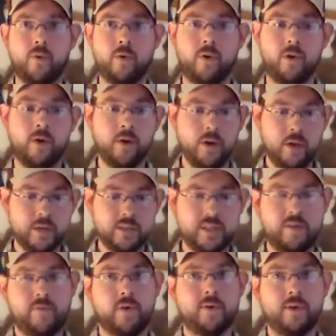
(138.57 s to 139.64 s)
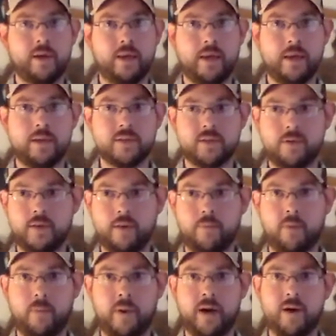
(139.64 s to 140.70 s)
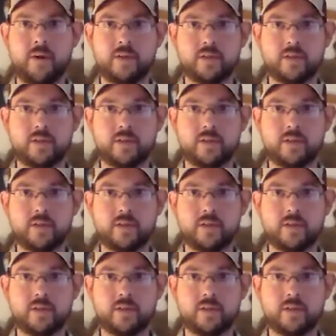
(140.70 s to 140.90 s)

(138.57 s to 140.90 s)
or see if you can get it, so you can prepare